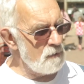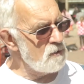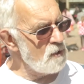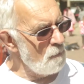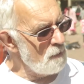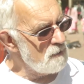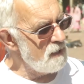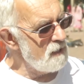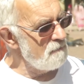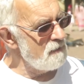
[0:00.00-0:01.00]
good job, but
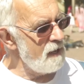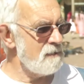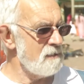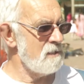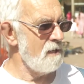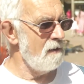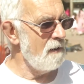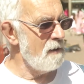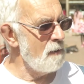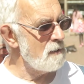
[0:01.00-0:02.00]
they have their hands are tied
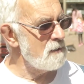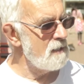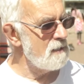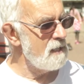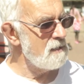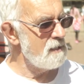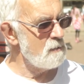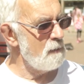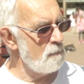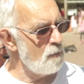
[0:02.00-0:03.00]
very much. That's
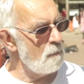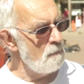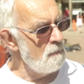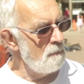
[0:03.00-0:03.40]
a big problem.